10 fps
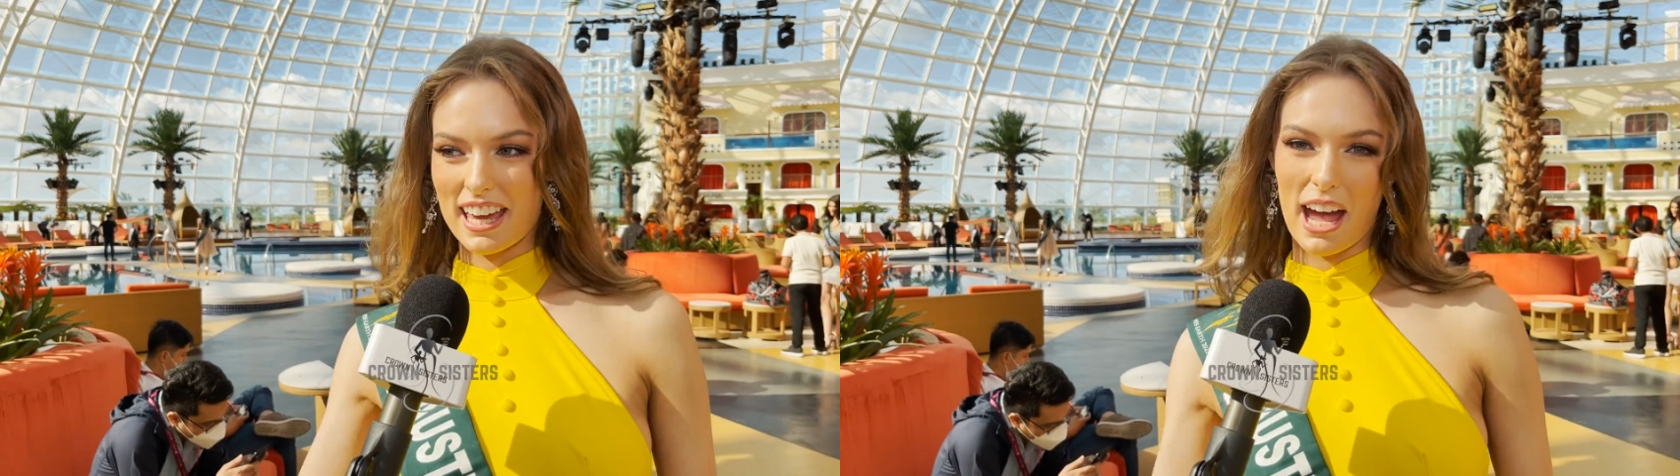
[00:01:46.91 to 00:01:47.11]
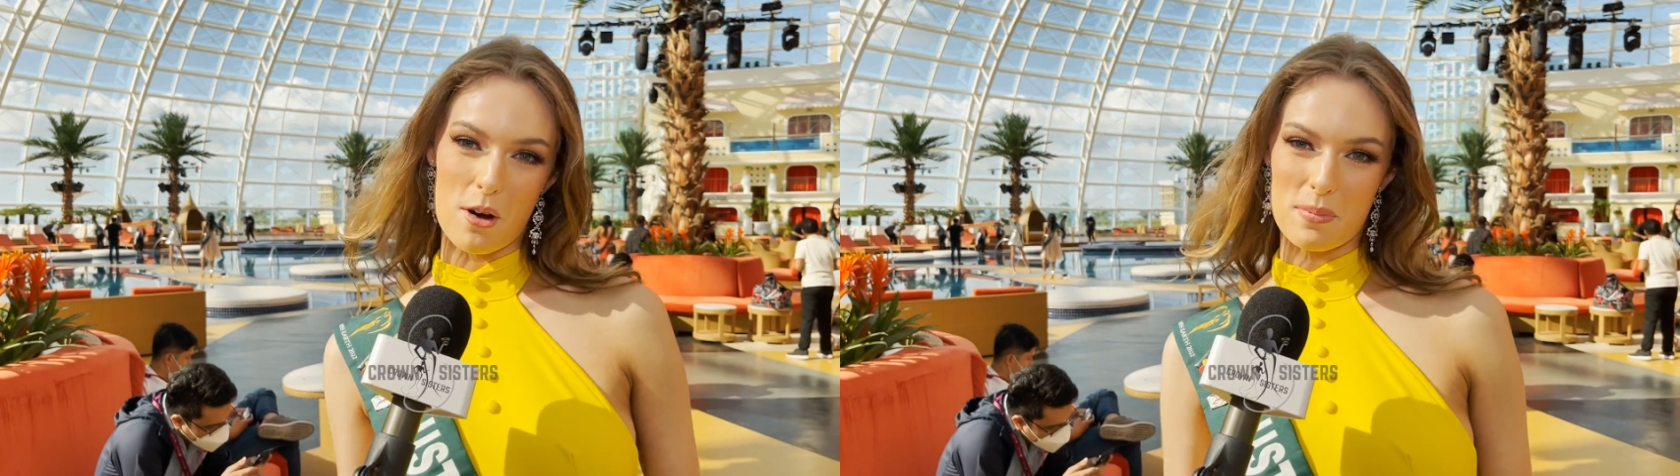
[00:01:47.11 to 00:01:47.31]

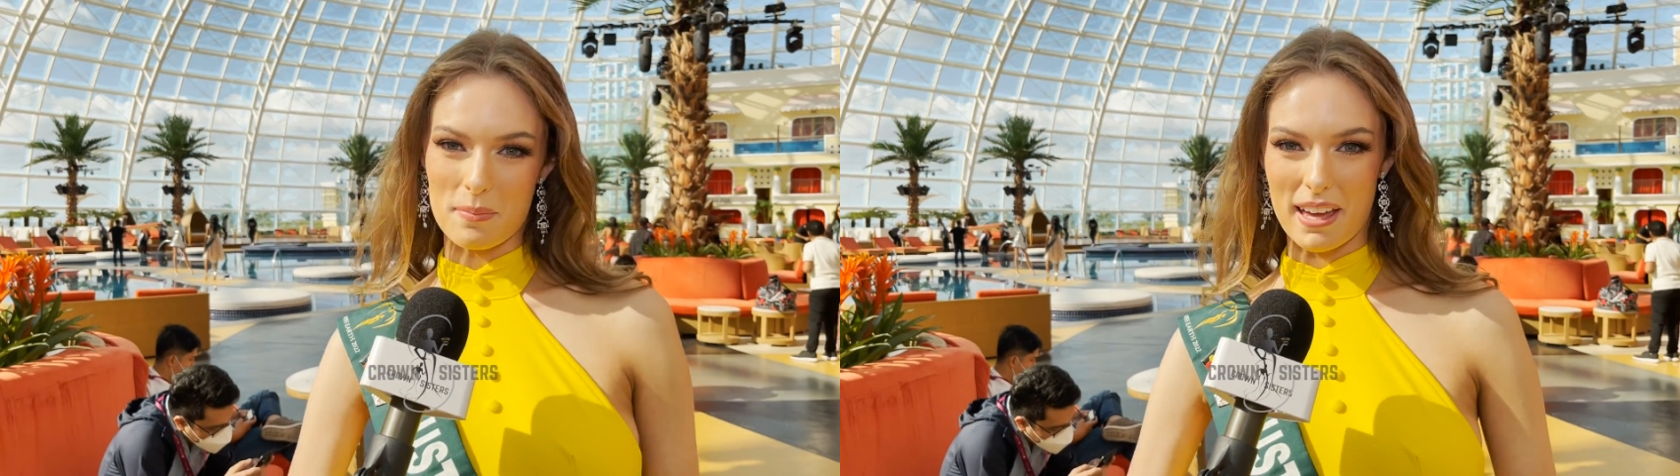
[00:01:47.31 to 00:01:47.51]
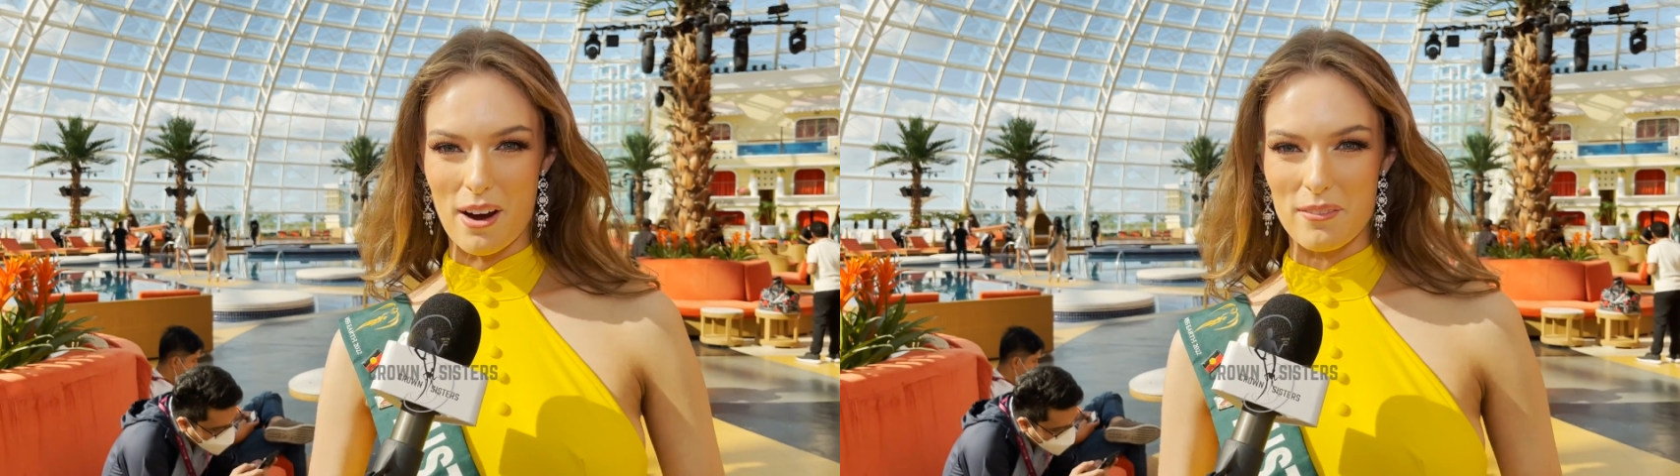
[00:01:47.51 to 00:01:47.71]
They're
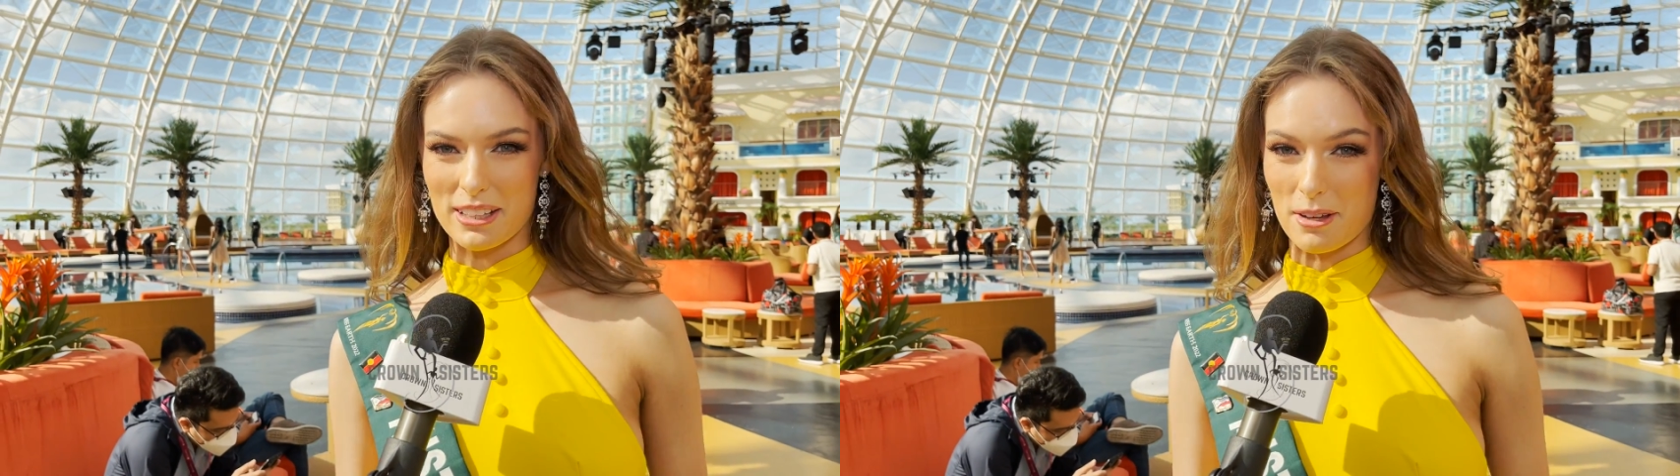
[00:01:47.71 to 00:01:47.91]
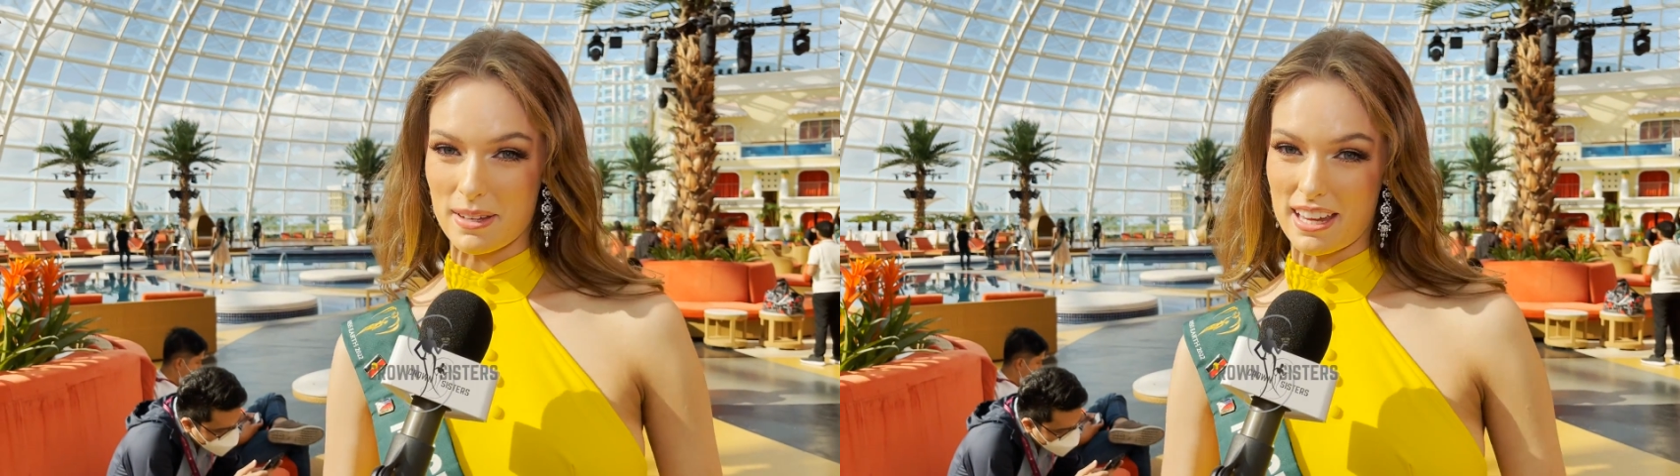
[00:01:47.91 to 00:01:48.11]
helping me out
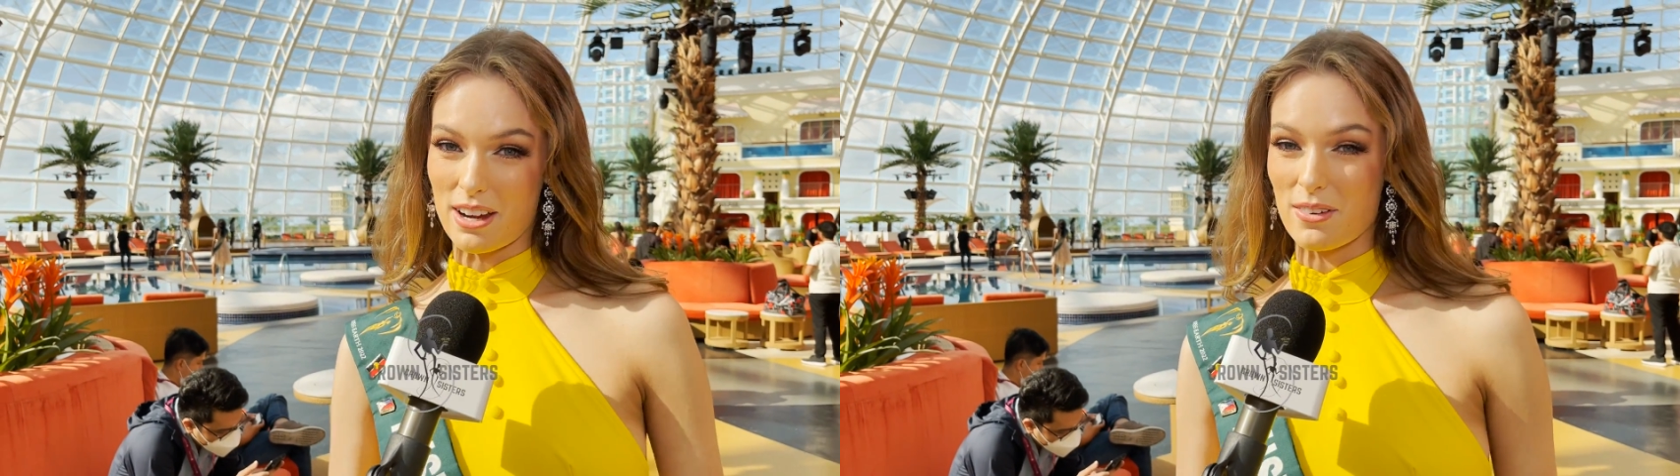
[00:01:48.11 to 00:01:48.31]
while I'm here,